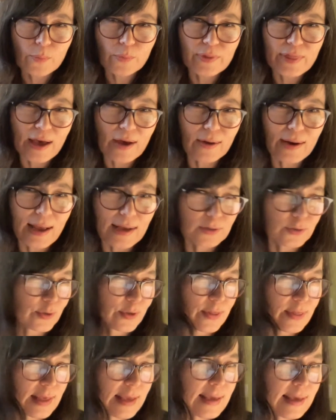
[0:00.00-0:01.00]
without
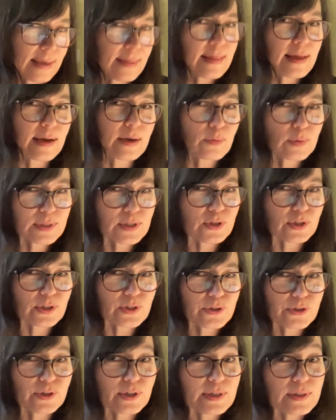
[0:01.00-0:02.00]
actually thinking that it was
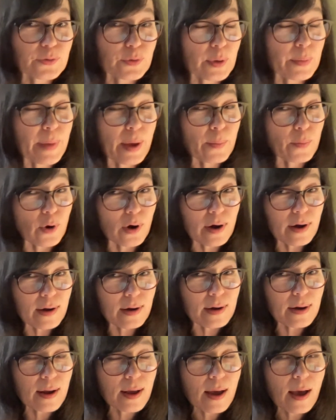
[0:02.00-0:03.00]
going to turn into a
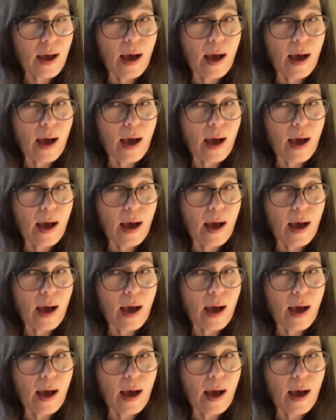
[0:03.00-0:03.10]
memoir.